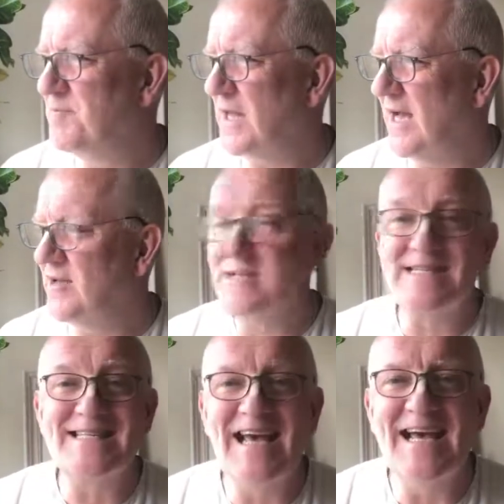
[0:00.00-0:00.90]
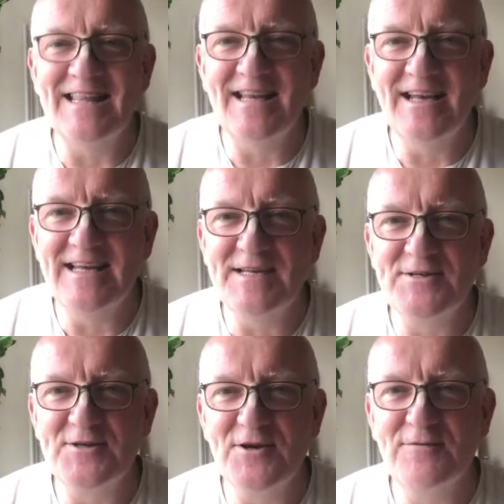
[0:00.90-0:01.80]
I understand that I need to
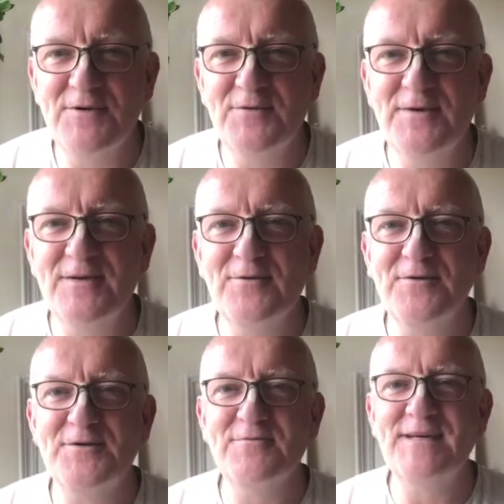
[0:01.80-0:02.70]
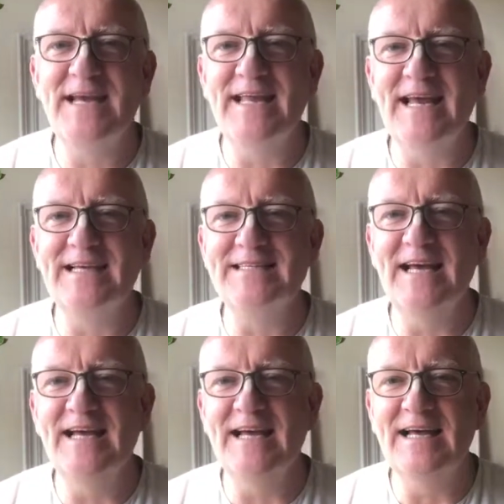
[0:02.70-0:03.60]
serve you in order to reconnect
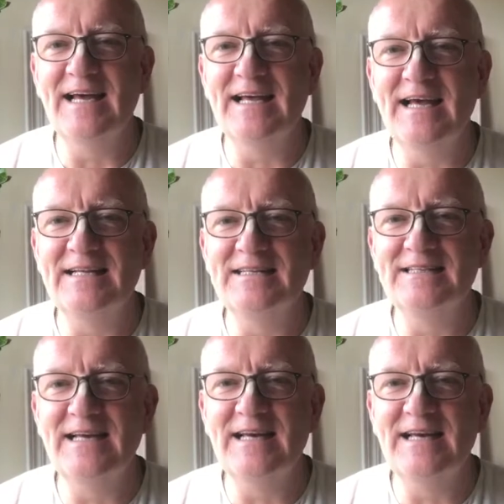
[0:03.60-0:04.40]
and